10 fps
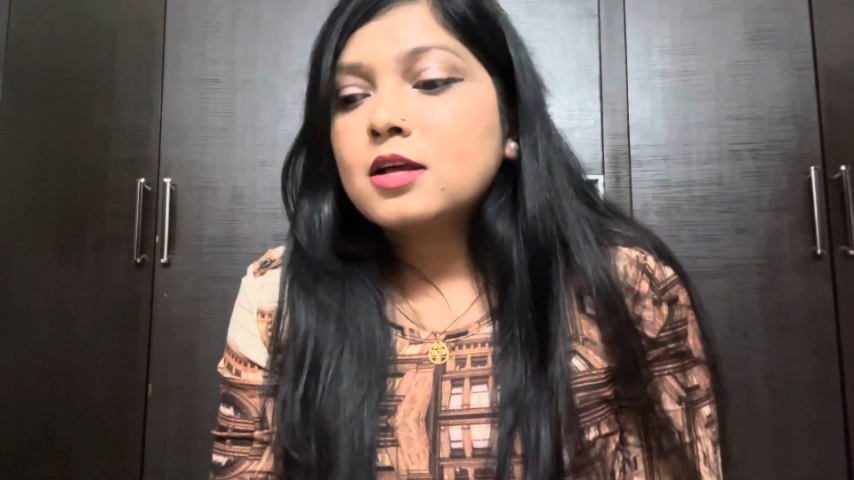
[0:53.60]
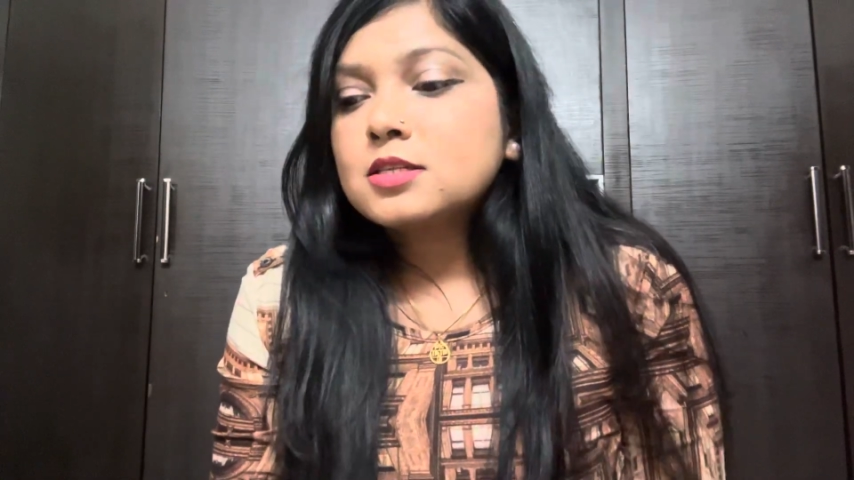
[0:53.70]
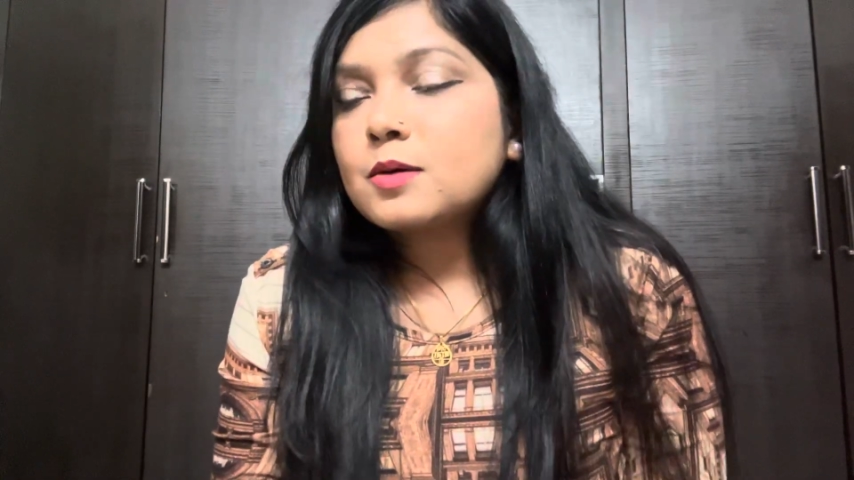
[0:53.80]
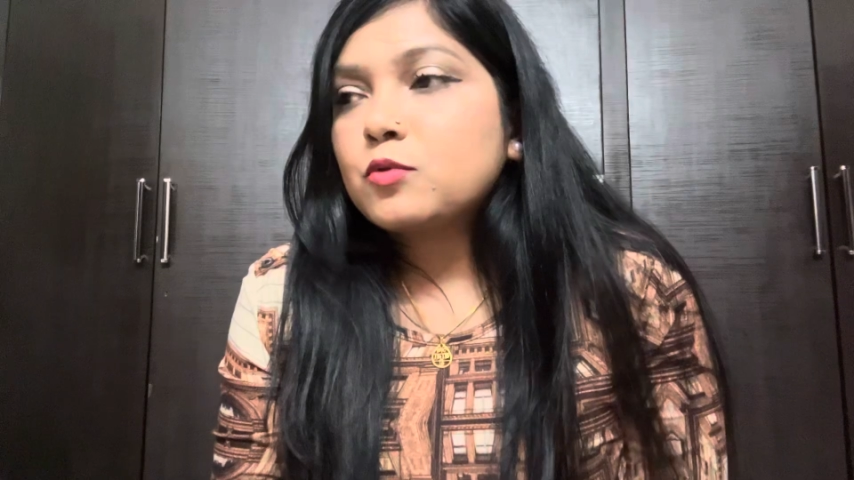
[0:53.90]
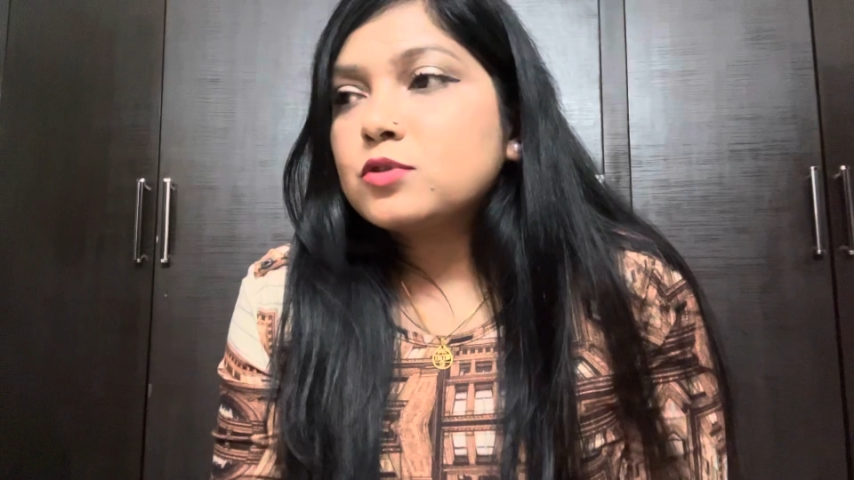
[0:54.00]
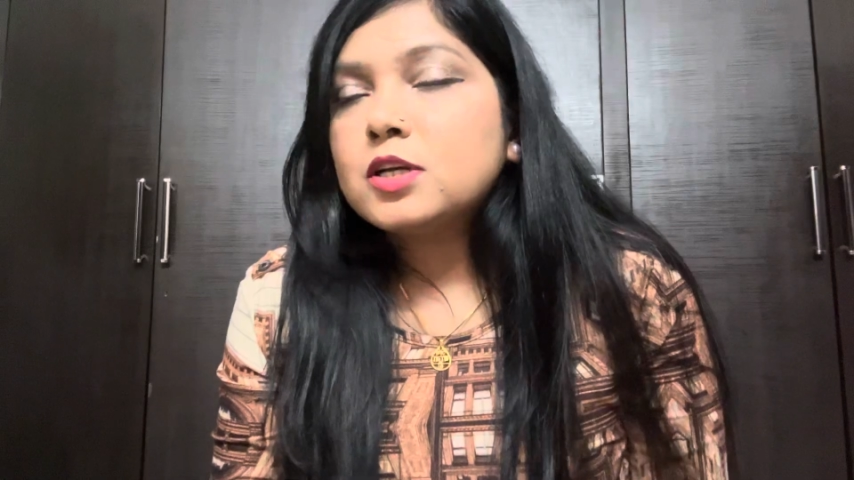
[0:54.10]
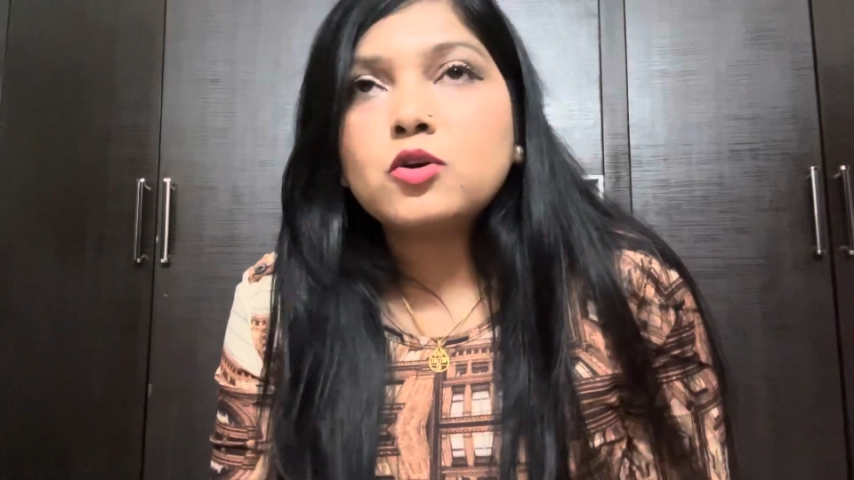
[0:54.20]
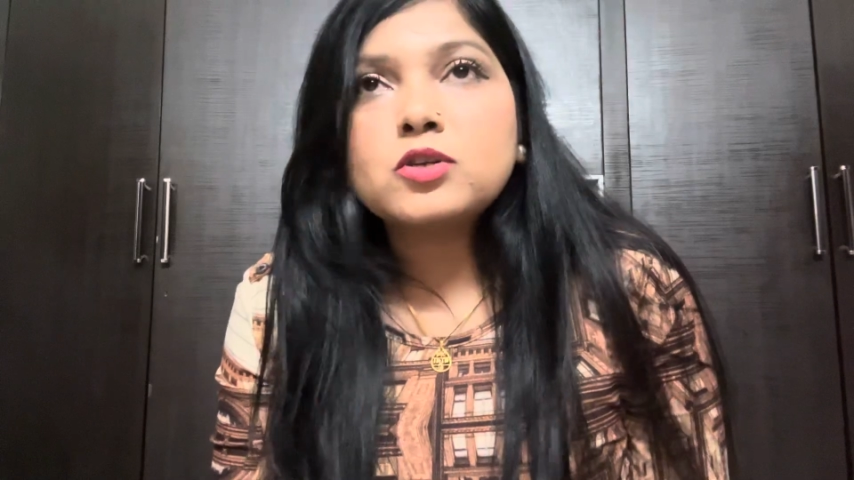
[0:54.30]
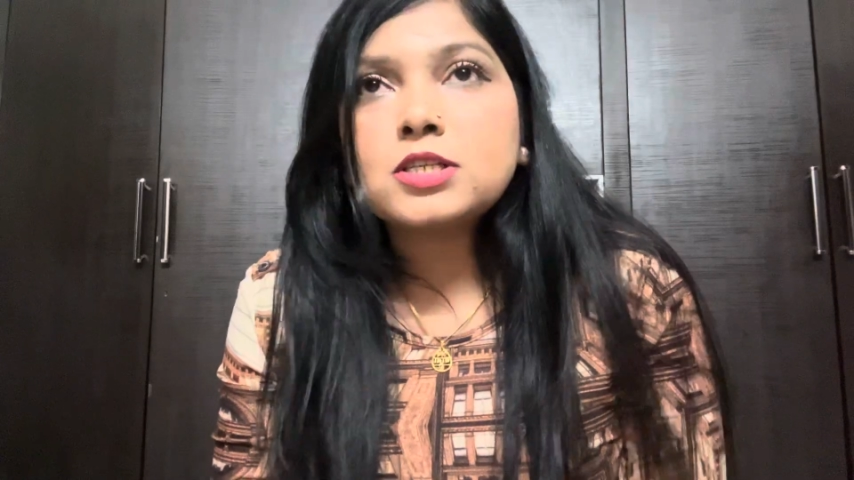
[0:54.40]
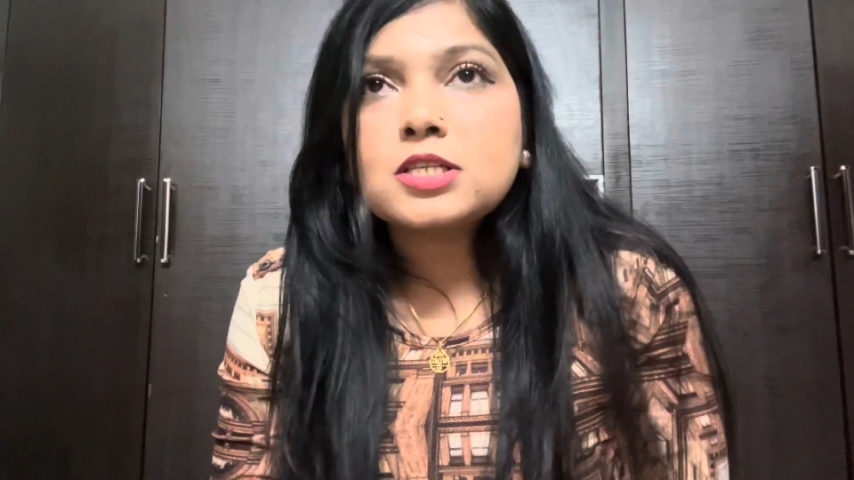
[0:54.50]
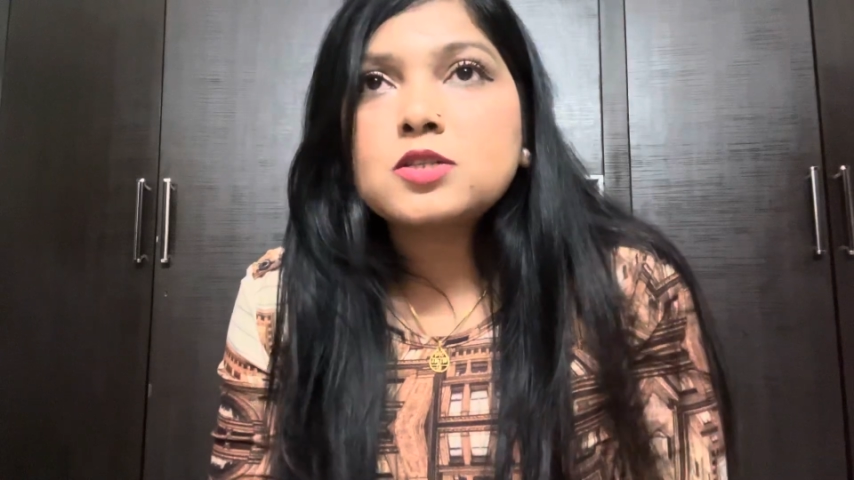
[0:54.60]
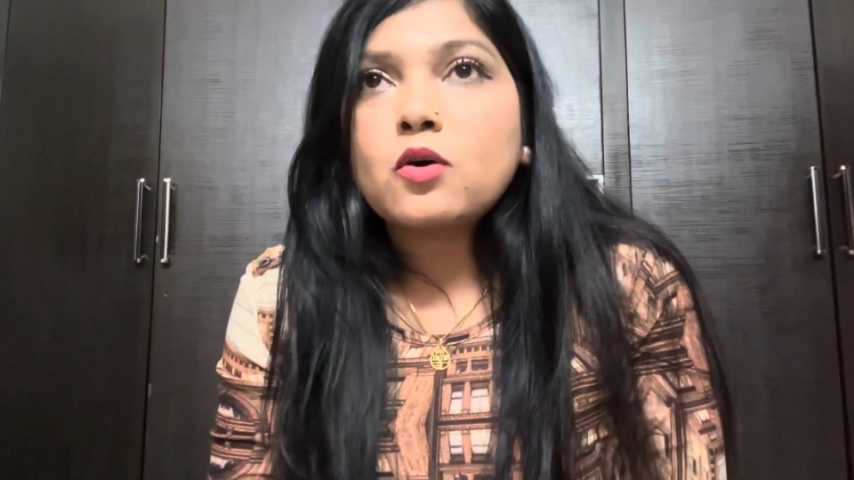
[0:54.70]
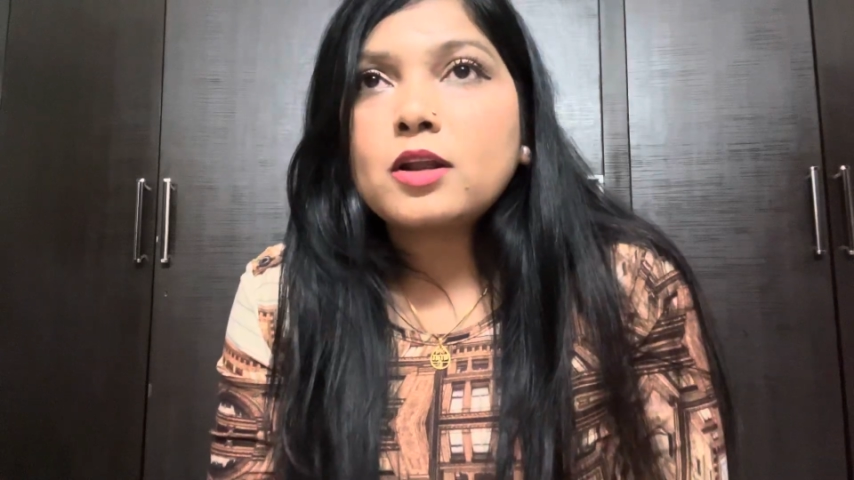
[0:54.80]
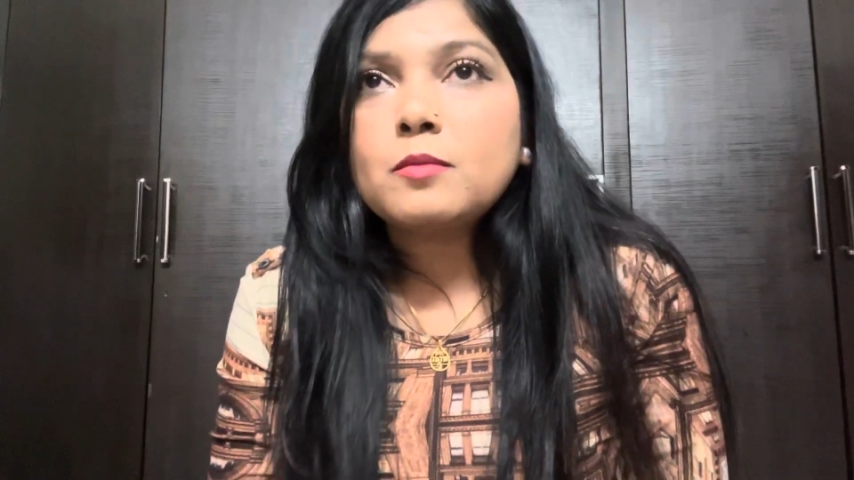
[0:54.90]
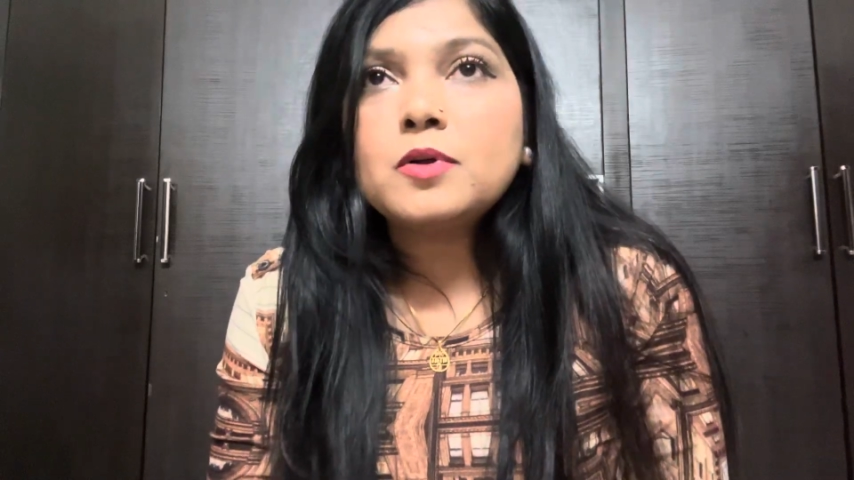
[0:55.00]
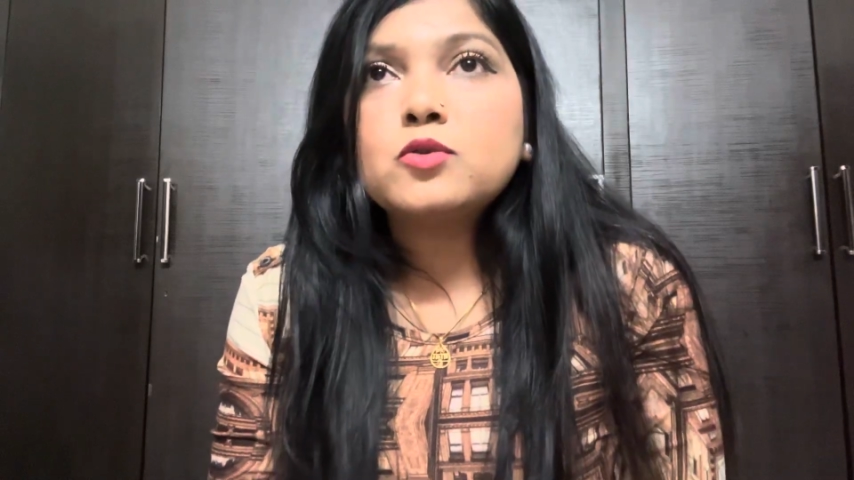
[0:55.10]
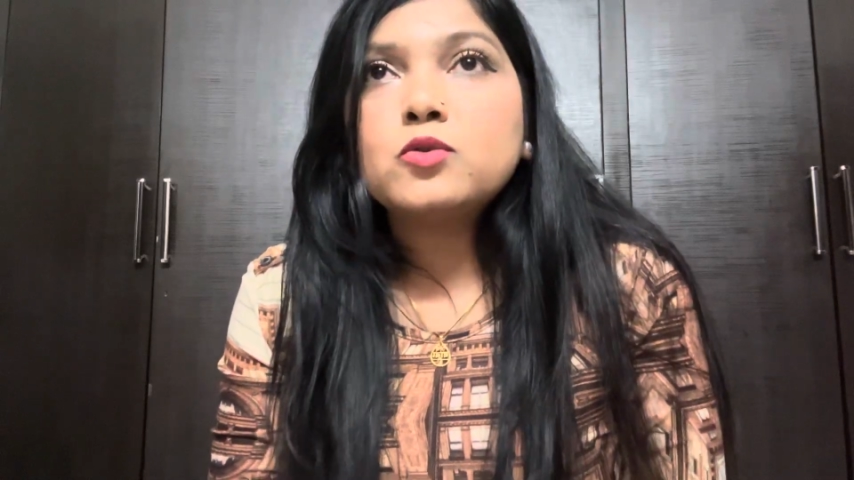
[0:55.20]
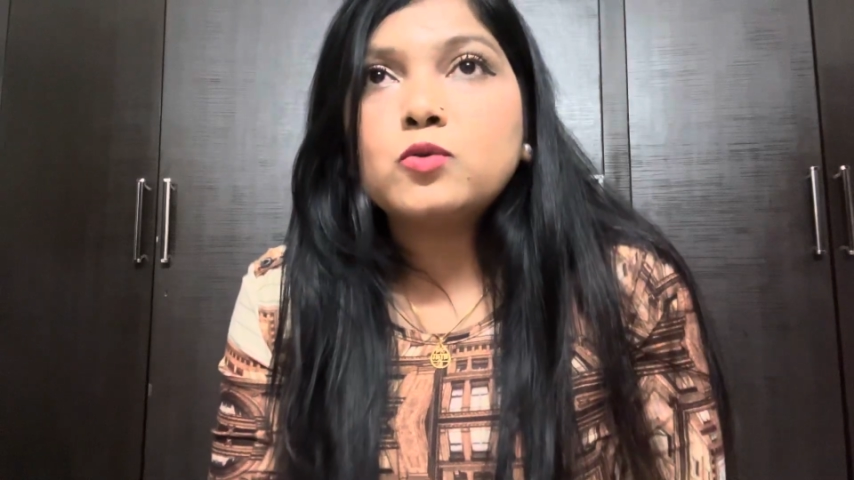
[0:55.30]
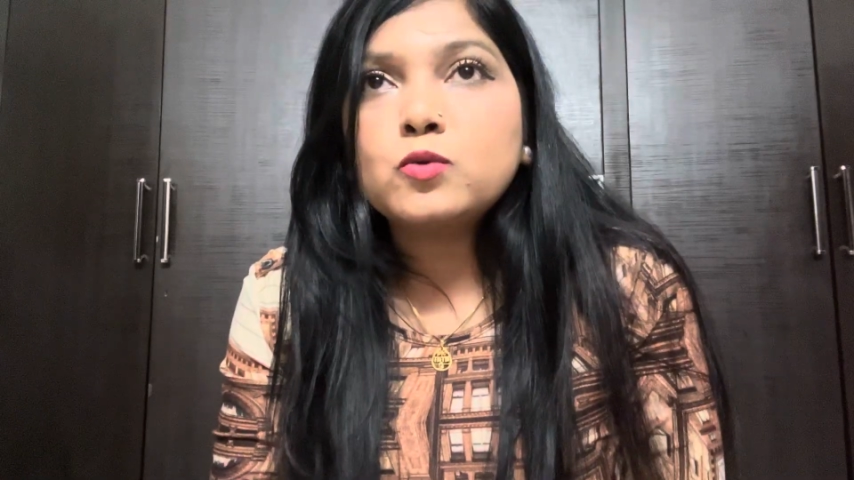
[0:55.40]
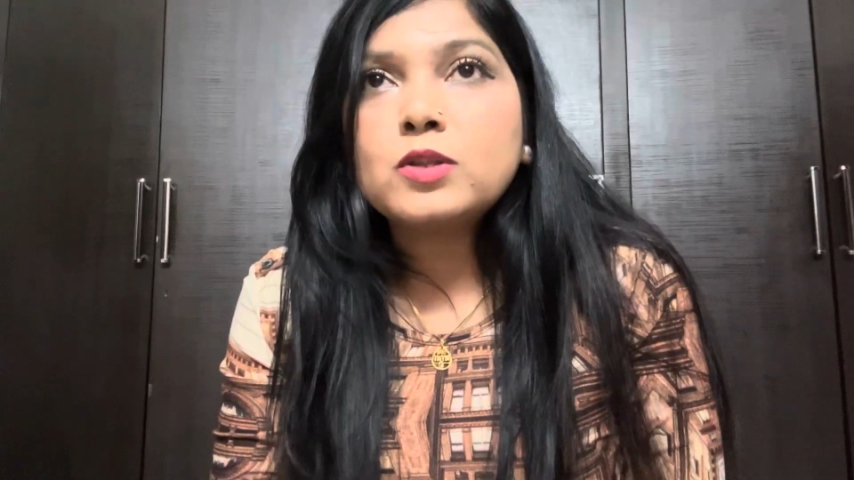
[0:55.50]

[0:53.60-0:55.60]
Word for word: suppose he or she is not able to do